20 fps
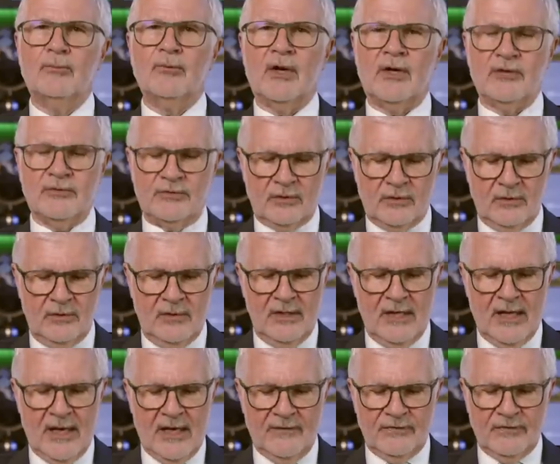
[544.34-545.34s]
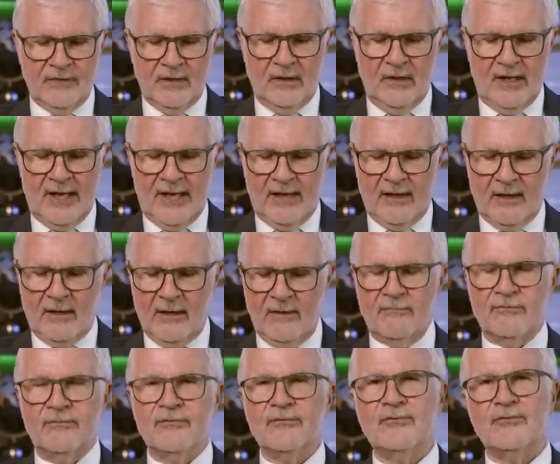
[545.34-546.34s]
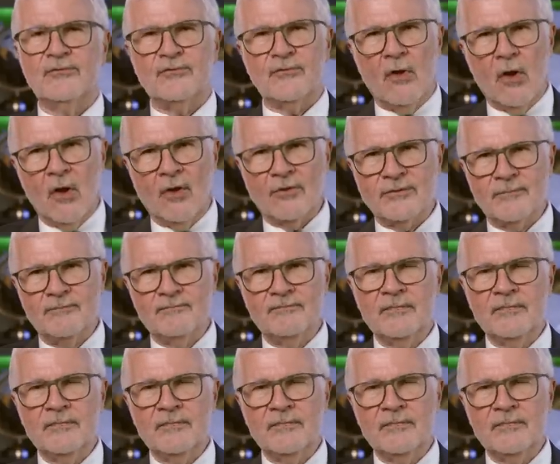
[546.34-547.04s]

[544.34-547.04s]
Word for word: pressure, not the lack of salt.